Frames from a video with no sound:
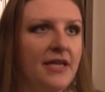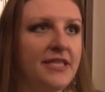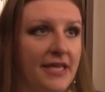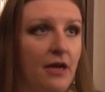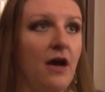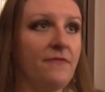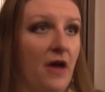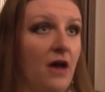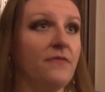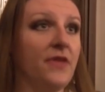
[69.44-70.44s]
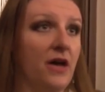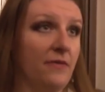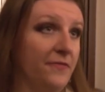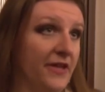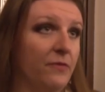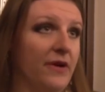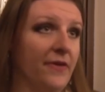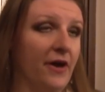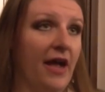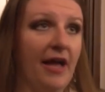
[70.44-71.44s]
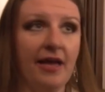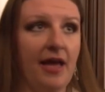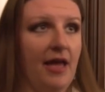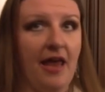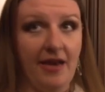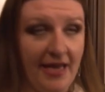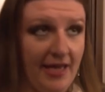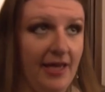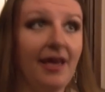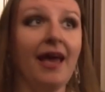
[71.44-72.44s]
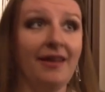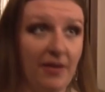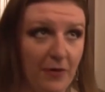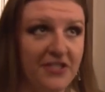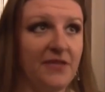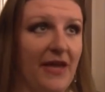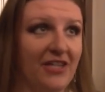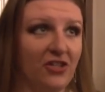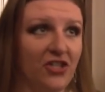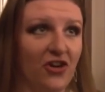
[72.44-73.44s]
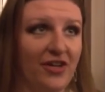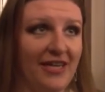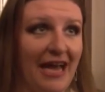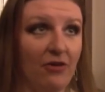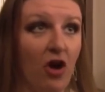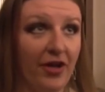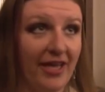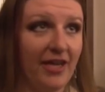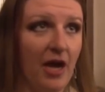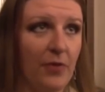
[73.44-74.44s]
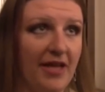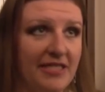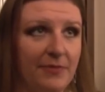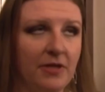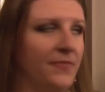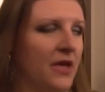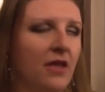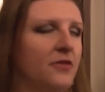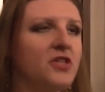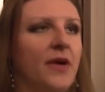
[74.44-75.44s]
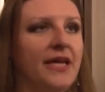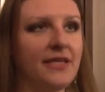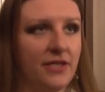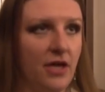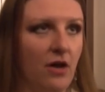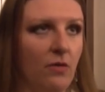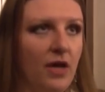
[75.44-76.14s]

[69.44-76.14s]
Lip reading: to get off of the Flint River, and he and the emergency manager turned it down, calling it incomprehensible. There's no way he didn't know.